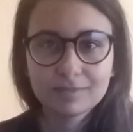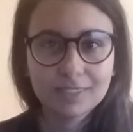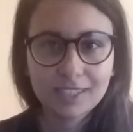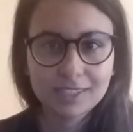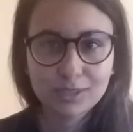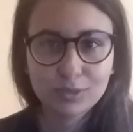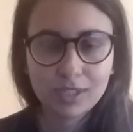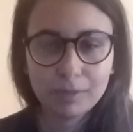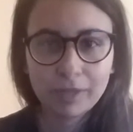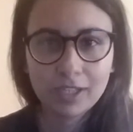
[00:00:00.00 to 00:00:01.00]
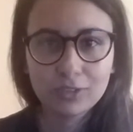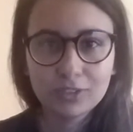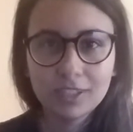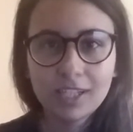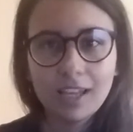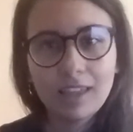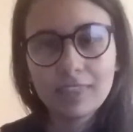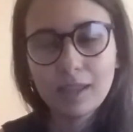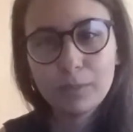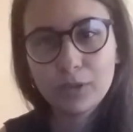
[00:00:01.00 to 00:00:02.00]
doesn't really matter.
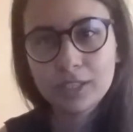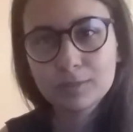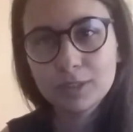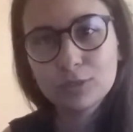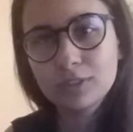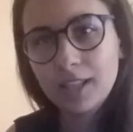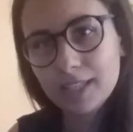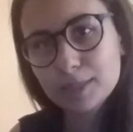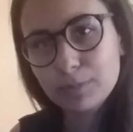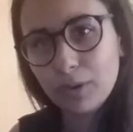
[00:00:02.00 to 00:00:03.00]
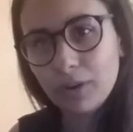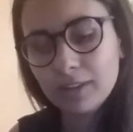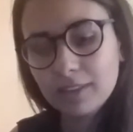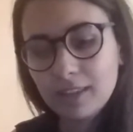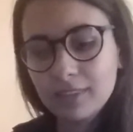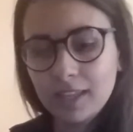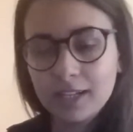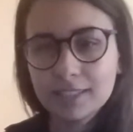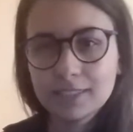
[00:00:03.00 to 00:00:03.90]
And that brings me to the last point, and that is